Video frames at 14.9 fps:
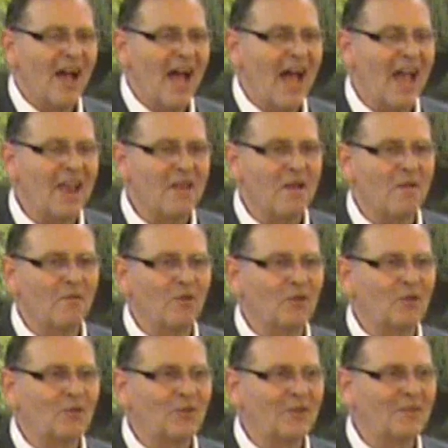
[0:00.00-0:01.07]
I
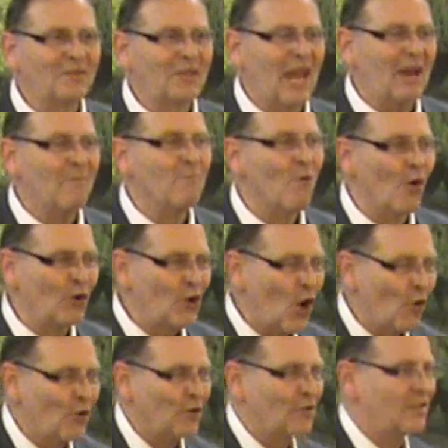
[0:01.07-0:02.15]
uh, take more
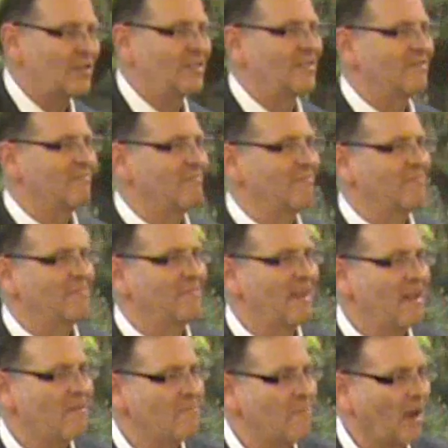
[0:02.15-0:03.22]
notice
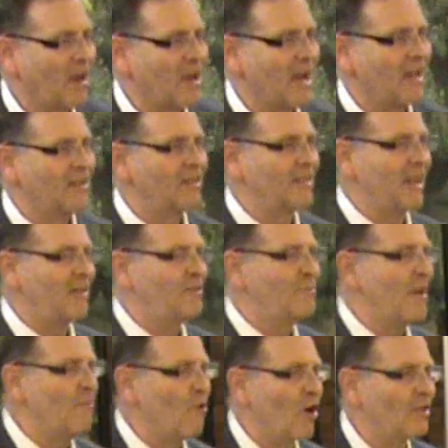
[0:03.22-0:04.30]
because it's
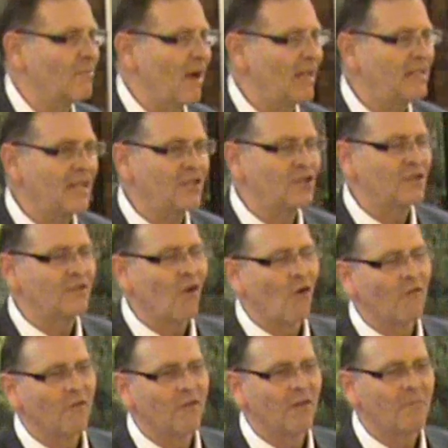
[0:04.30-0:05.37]
been brought to my attention
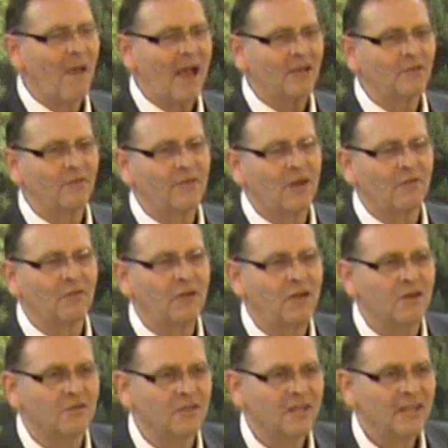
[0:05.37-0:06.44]
over the past several
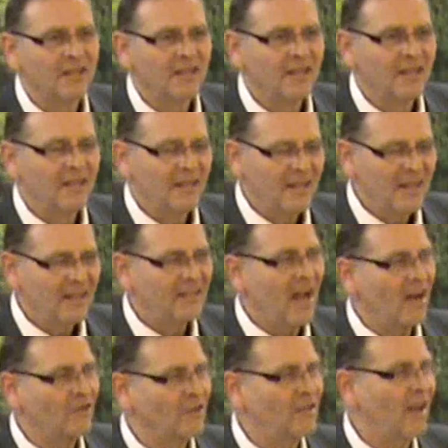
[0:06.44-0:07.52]
years.
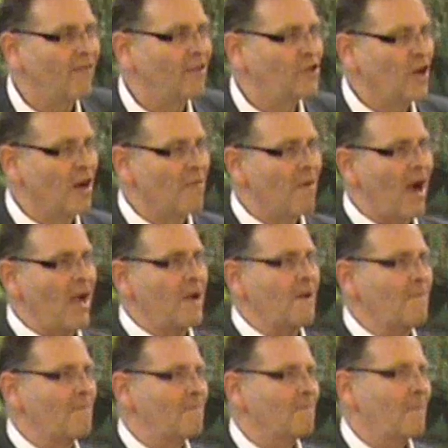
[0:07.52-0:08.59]
Dr. David
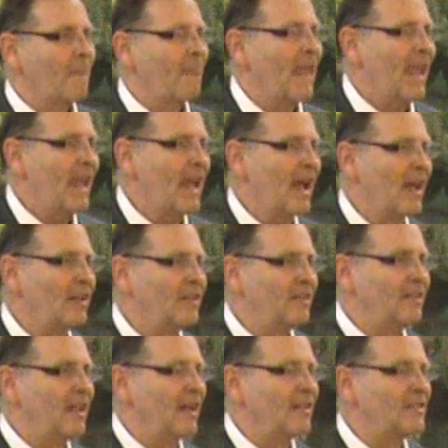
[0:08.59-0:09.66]
Jeremiah, he
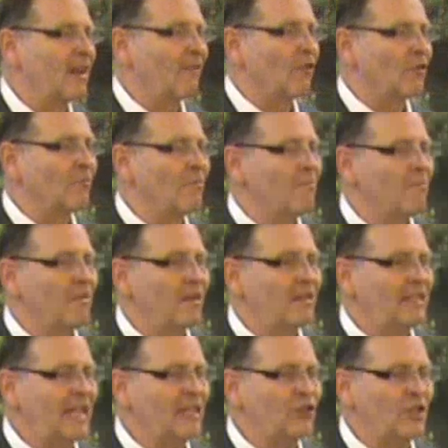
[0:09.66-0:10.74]
had done several
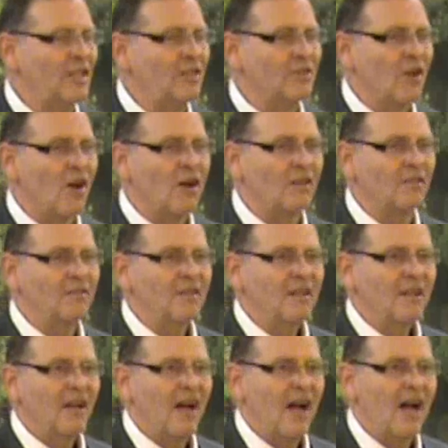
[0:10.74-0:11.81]
teachings on
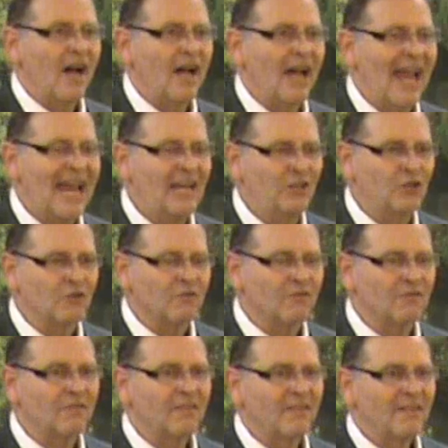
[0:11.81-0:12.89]
uh,
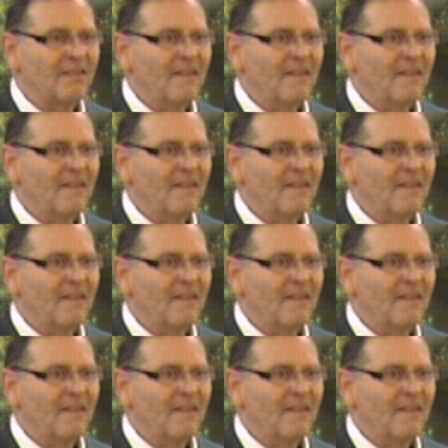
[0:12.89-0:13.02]
angels.